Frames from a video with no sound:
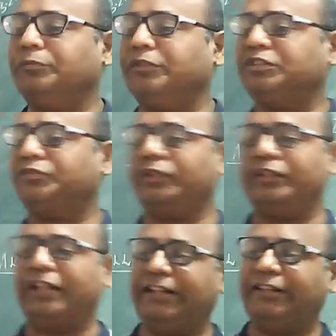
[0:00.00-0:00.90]
beings will
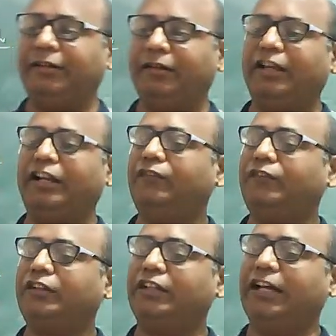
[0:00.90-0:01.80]
die, and
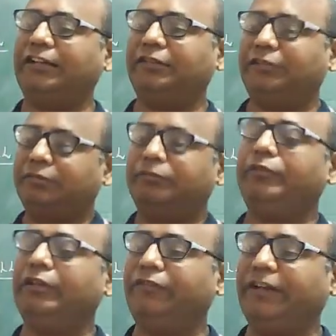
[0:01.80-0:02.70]
after that we
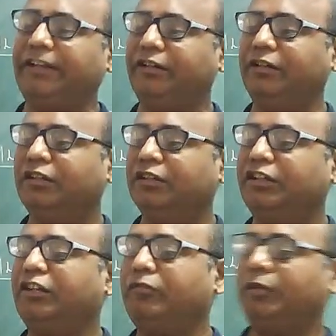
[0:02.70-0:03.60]
will find
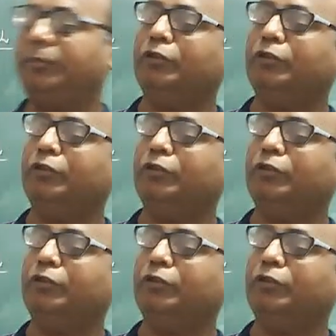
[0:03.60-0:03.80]
there will be